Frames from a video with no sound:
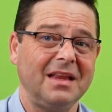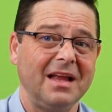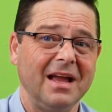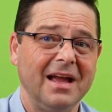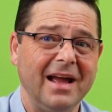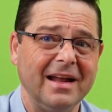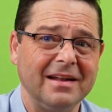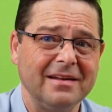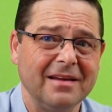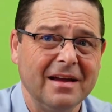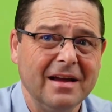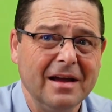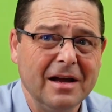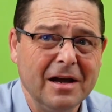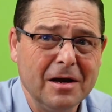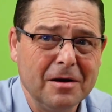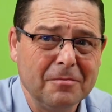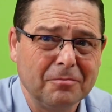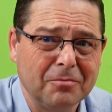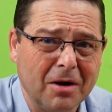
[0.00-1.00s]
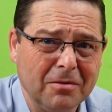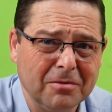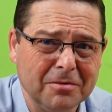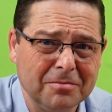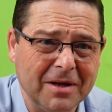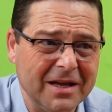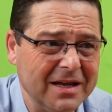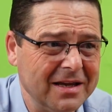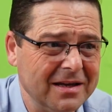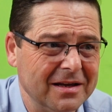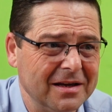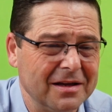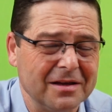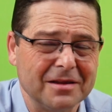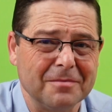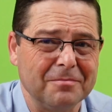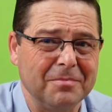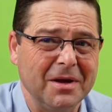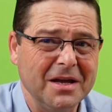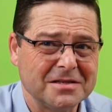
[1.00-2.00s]
And probably
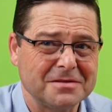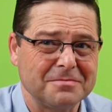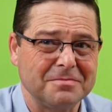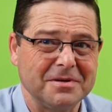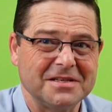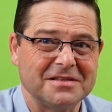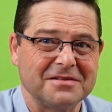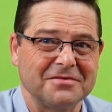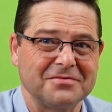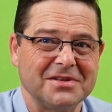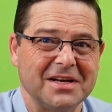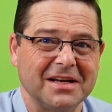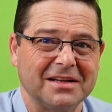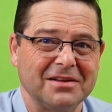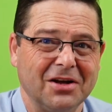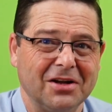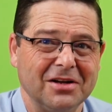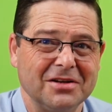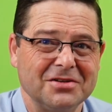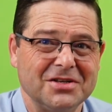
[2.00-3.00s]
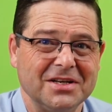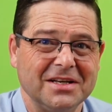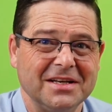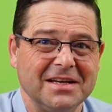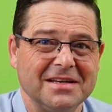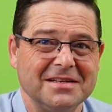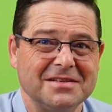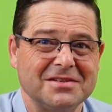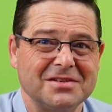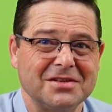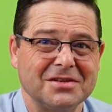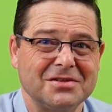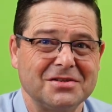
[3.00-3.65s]
the best piece of technology is the